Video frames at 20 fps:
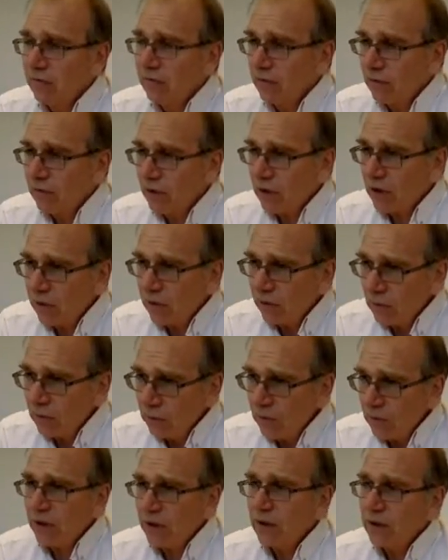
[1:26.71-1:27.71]
for the whole
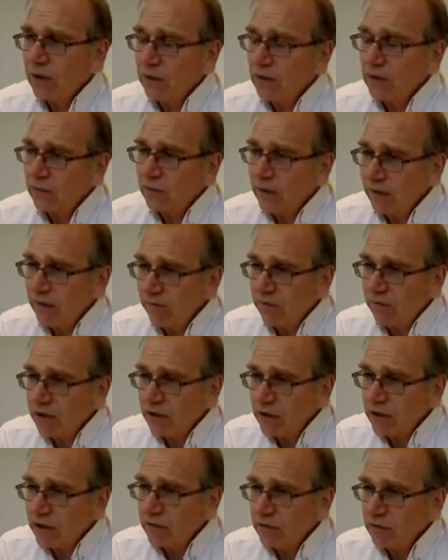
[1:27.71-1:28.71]
world that we've
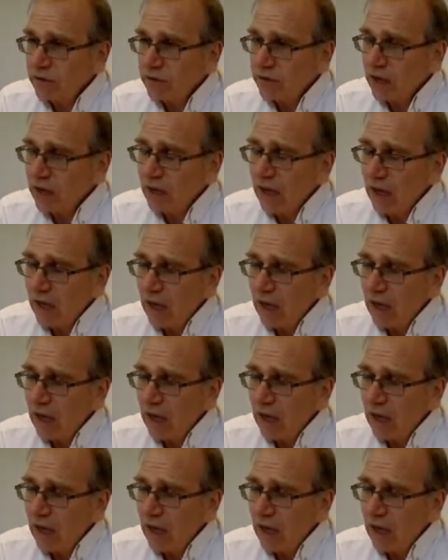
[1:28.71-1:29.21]
produced,